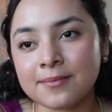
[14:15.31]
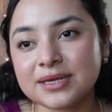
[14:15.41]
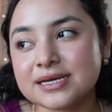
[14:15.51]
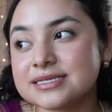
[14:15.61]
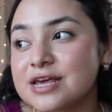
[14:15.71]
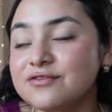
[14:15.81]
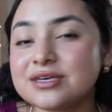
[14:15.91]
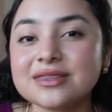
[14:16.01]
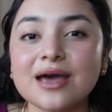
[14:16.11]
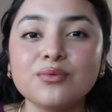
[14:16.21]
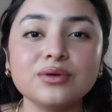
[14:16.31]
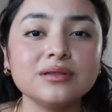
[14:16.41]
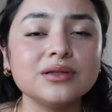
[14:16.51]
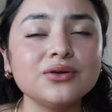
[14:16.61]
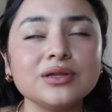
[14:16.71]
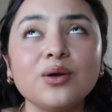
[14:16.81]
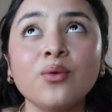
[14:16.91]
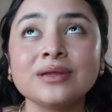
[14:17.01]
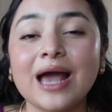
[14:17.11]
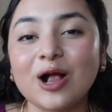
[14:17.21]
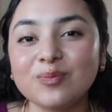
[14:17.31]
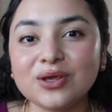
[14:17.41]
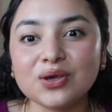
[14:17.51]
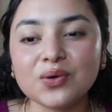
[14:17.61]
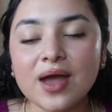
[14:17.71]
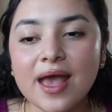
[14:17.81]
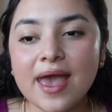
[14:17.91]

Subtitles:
because I feel like that will literally only help you.